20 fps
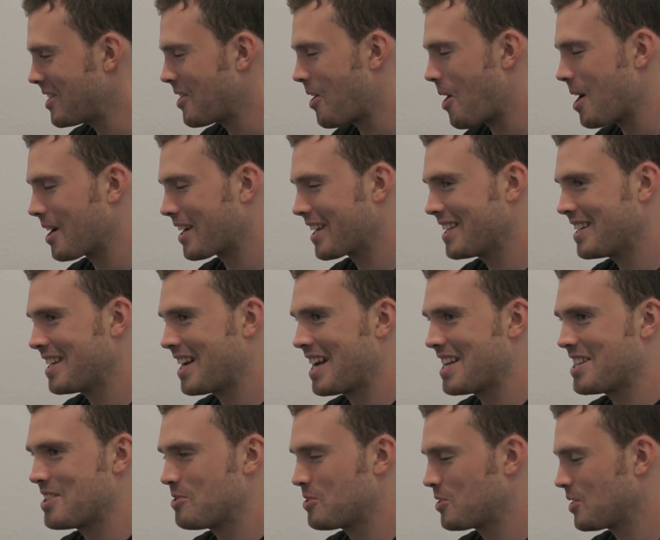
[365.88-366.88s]
in Hawken,
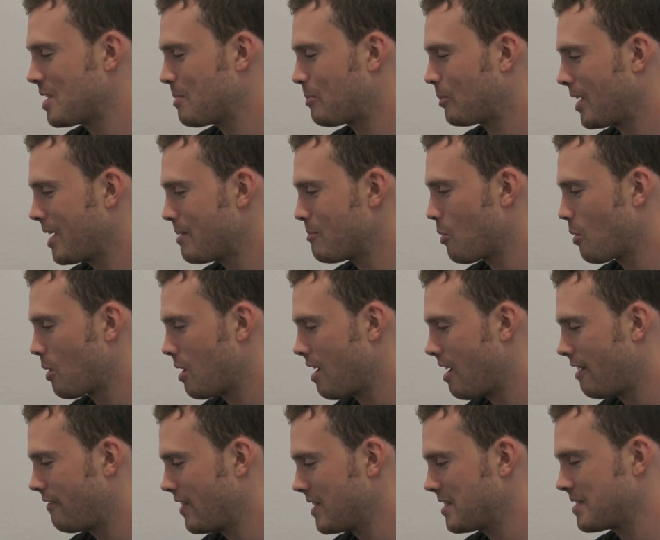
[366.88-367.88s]
I usually play more
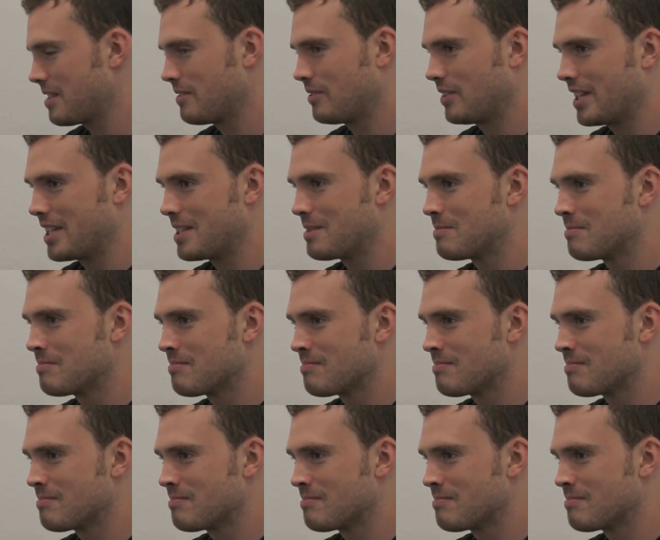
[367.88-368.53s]
offensively.